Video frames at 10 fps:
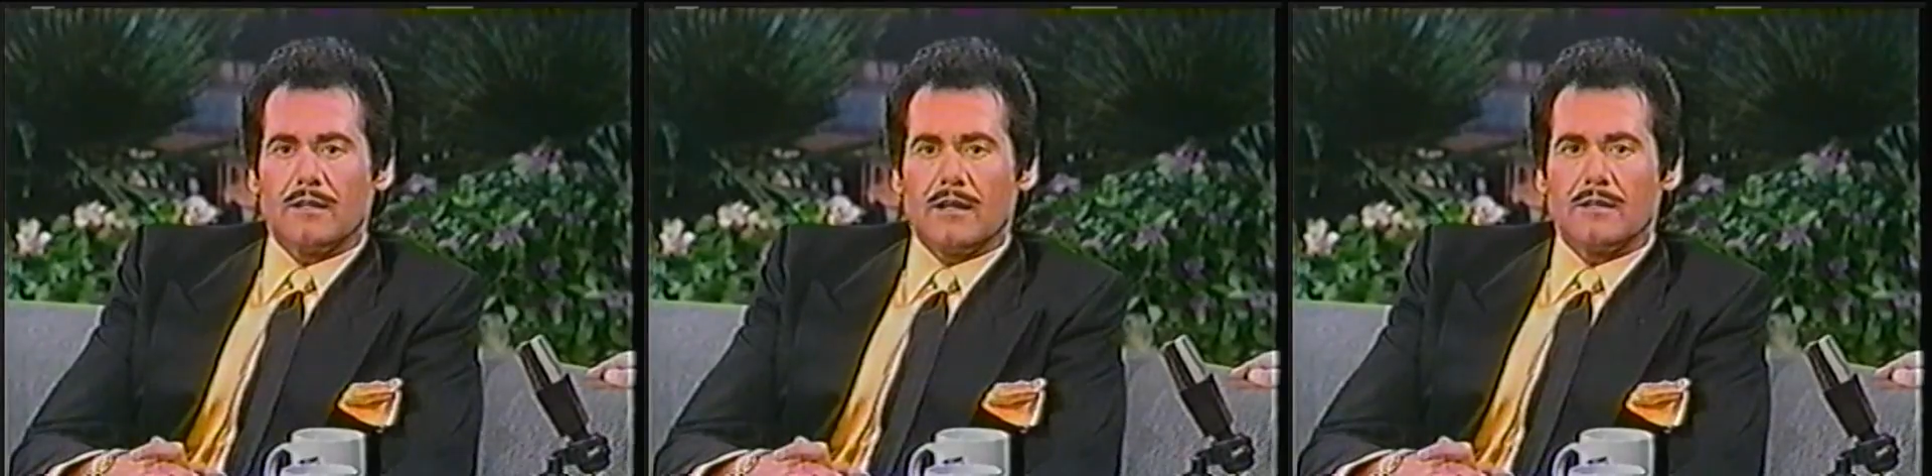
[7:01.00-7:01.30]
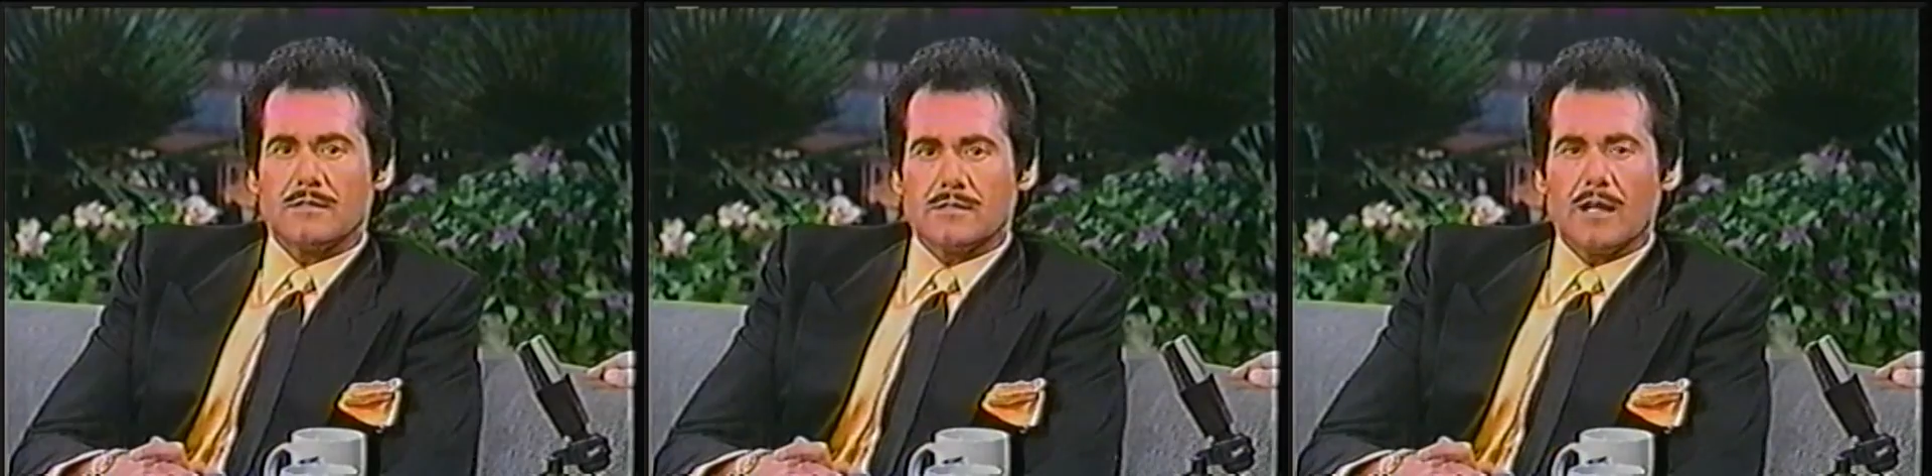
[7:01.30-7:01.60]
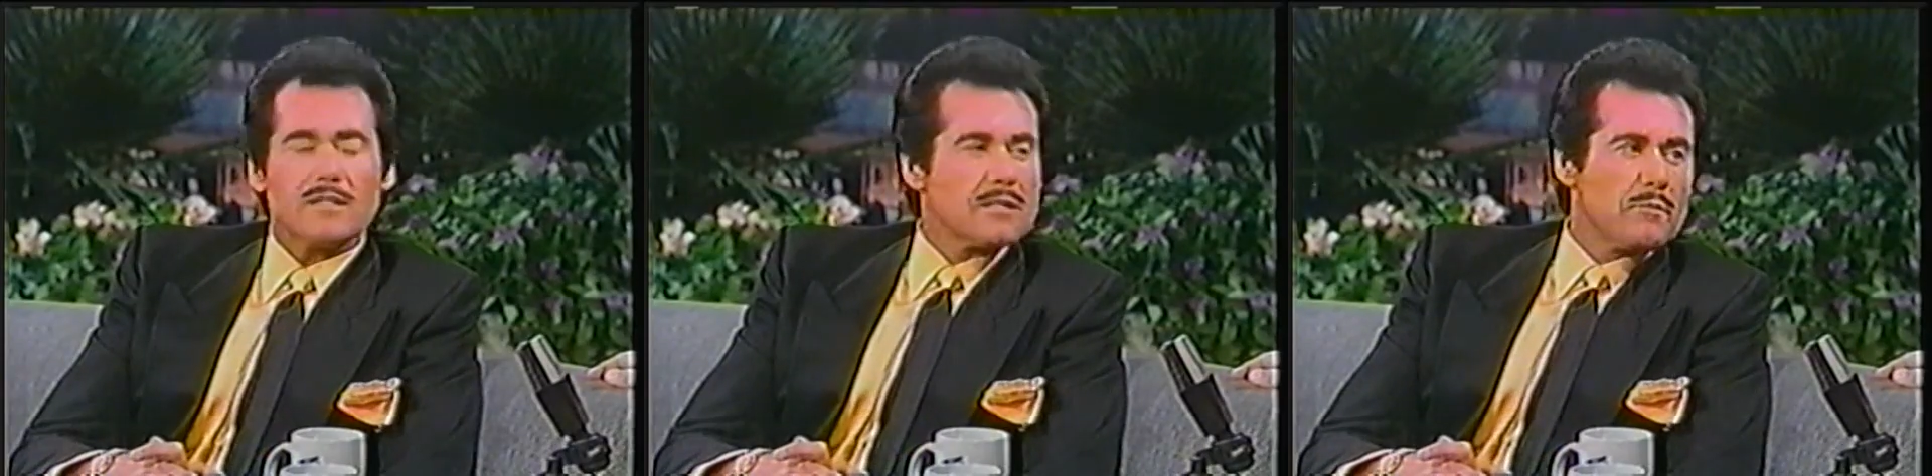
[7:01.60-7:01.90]
it's
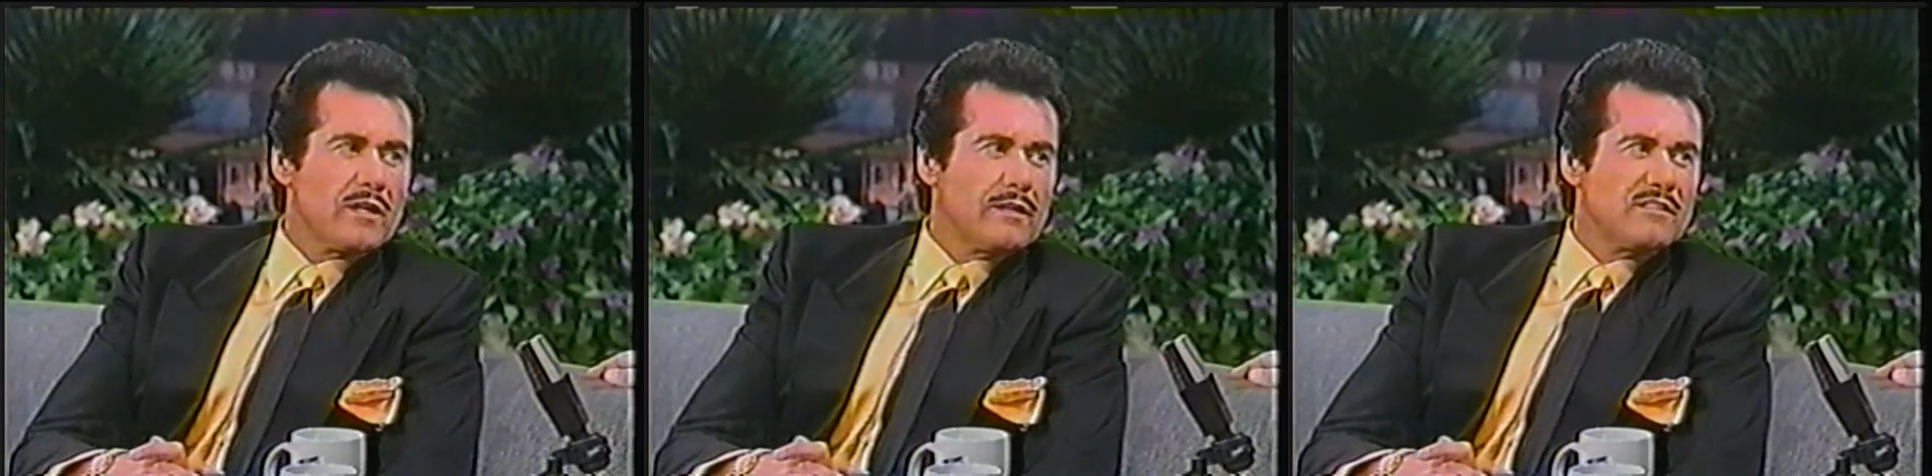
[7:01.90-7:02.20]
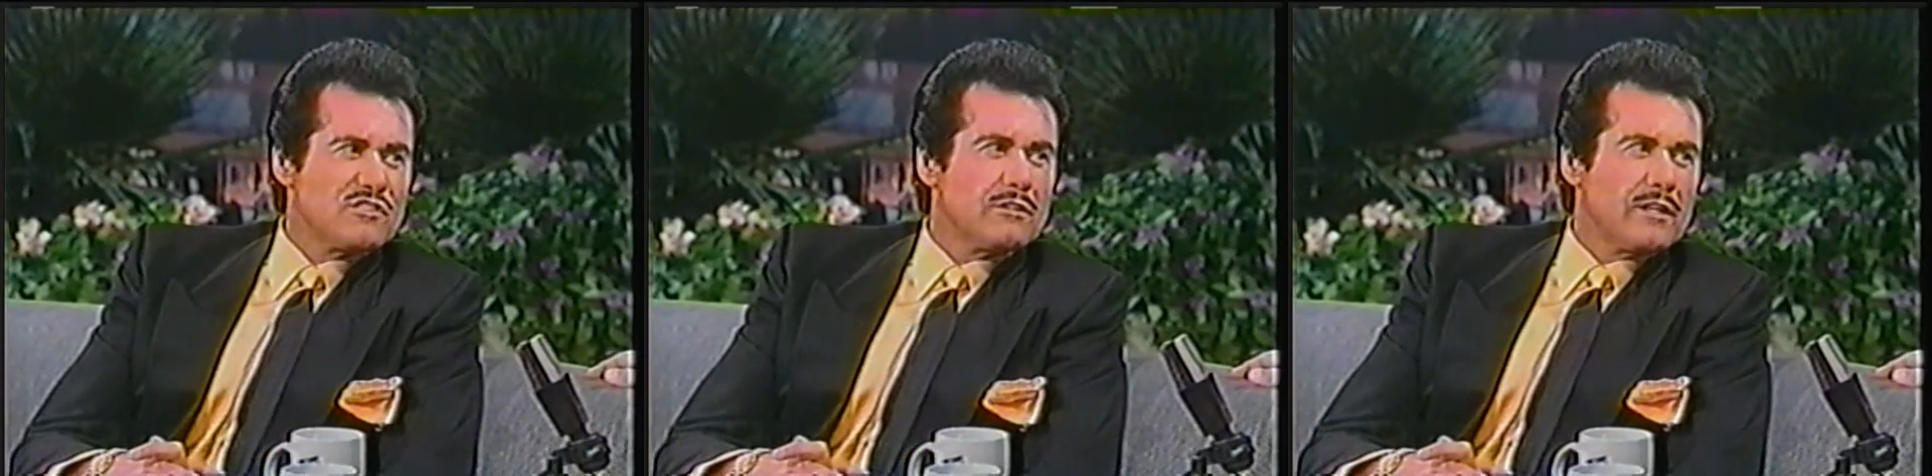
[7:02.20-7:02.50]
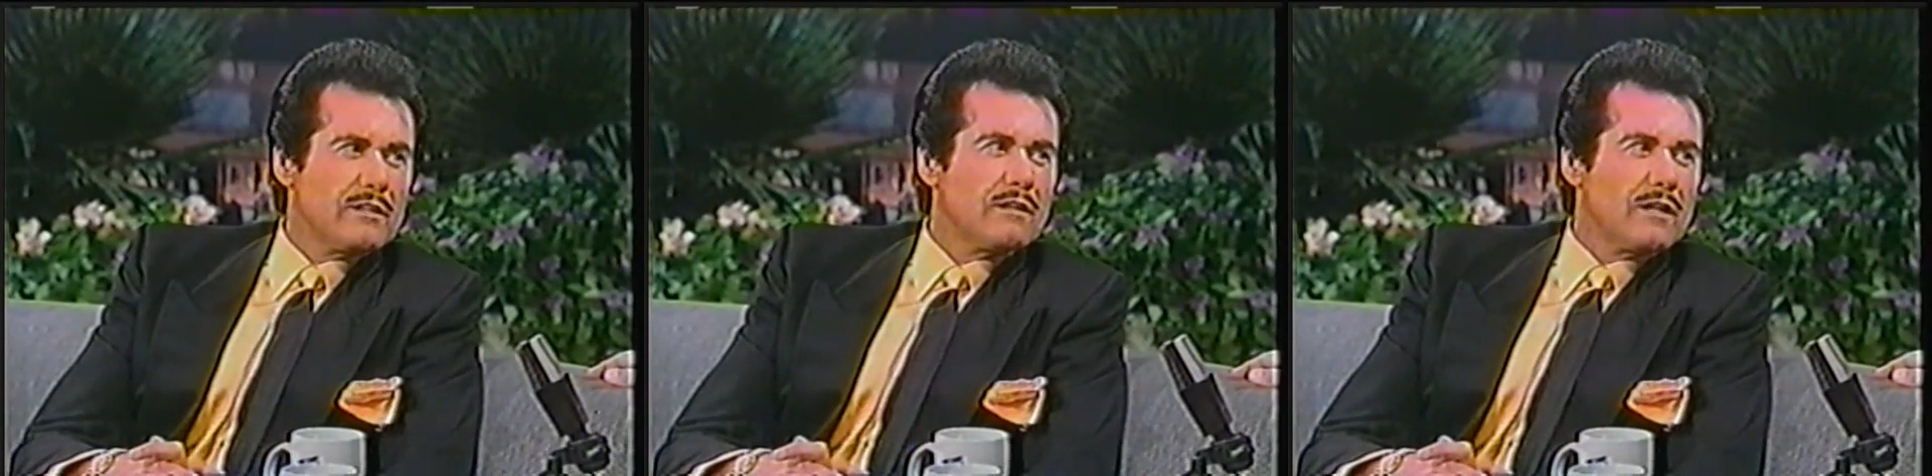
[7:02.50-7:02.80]
not something I enjoy,
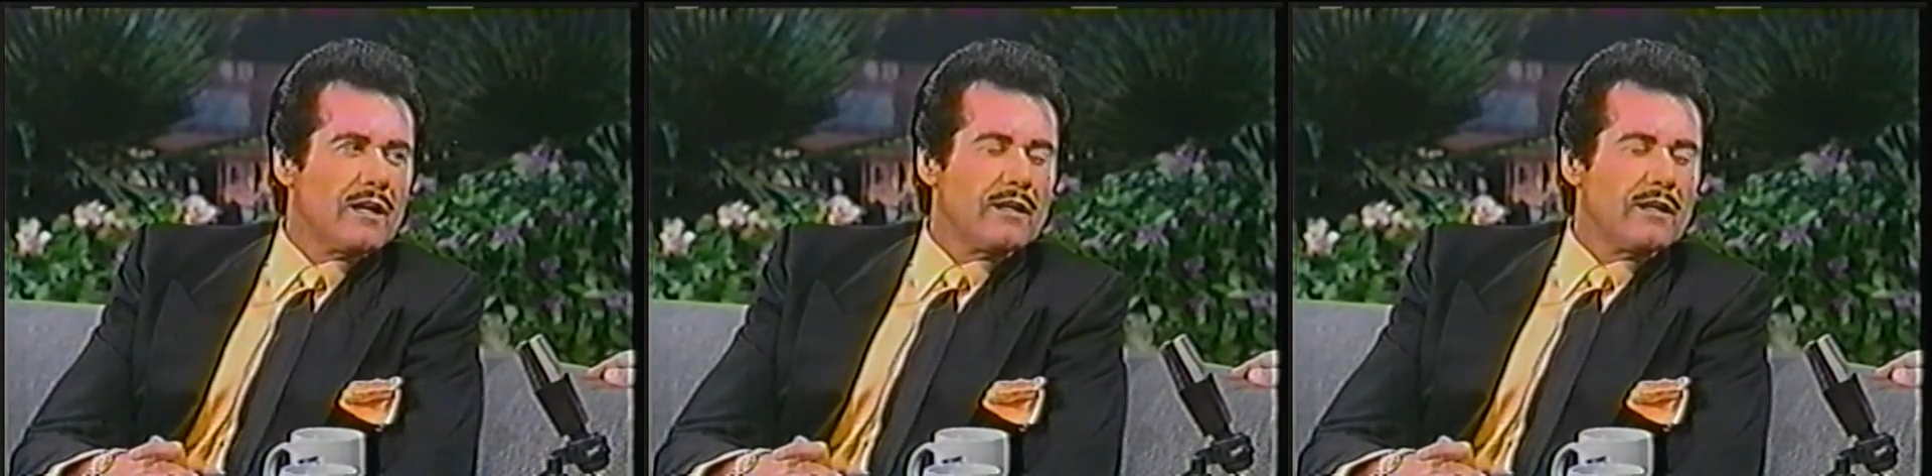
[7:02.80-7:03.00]
though.